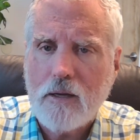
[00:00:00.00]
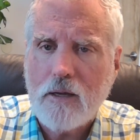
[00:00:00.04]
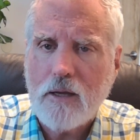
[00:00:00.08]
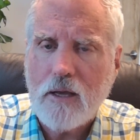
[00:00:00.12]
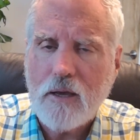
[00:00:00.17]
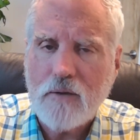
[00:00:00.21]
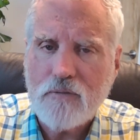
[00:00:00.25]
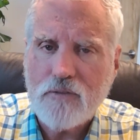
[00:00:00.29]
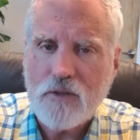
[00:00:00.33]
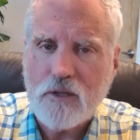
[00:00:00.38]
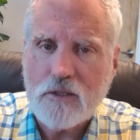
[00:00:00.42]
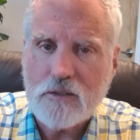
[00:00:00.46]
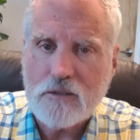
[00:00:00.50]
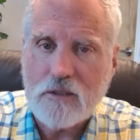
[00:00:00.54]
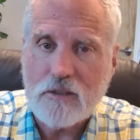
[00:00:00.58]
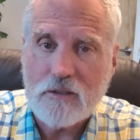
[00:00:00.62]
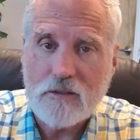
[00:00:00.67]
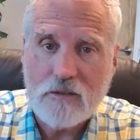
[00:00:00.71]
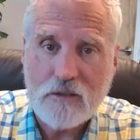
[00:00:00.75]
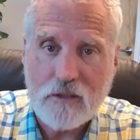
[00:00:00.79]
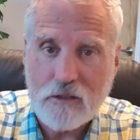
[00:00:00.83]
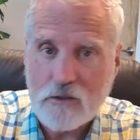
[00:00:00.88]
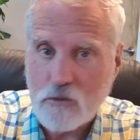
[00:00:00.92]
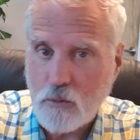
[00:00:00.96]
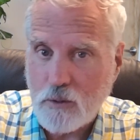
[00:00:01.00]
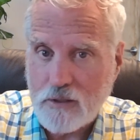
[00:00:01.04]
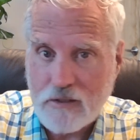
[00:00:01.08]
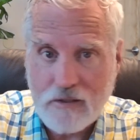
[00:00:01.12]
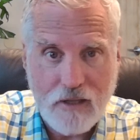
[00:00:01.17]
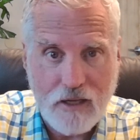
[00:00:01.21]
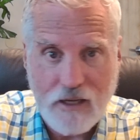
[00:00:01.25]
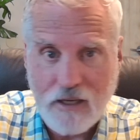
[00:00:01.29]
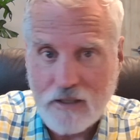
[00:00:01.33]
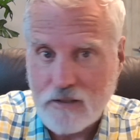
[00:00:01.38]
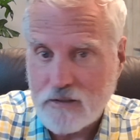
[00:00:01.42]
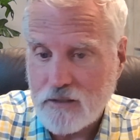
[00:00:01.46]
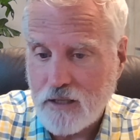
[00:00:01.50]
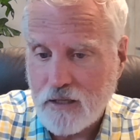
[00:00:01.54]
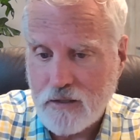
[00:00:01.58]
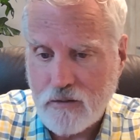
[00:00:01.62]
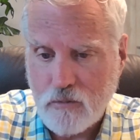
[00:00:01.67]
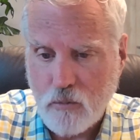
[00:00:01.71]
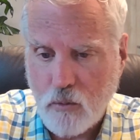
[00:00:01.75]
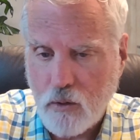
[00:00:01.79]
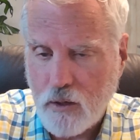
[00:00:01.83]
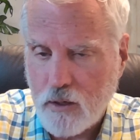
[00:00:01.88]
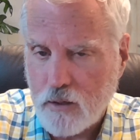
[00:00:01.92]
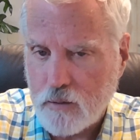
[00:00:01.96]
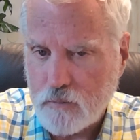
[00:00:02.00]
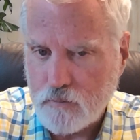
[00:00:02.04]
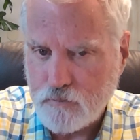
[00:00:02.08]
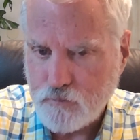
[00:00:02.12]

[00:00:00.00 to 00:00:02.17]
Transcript: If there's a situation, like I said, where